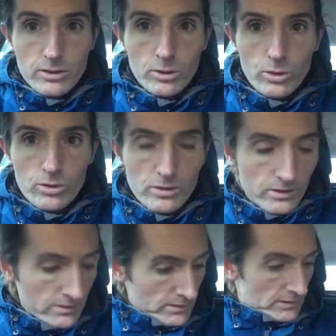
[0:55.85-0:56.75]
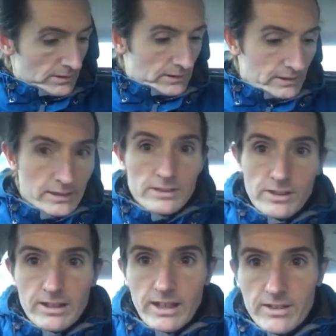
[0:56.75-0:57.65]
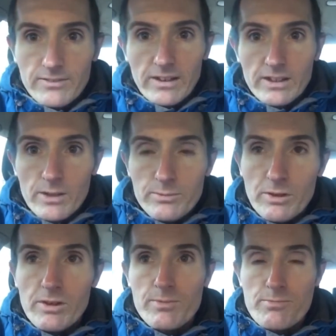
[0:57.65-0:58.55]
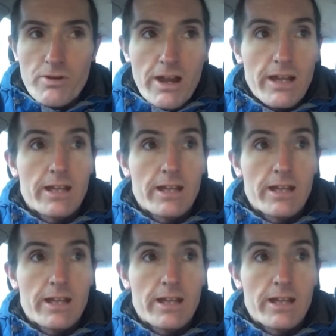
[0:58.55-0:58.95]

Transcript: cause. Check out the vegan options at Pret.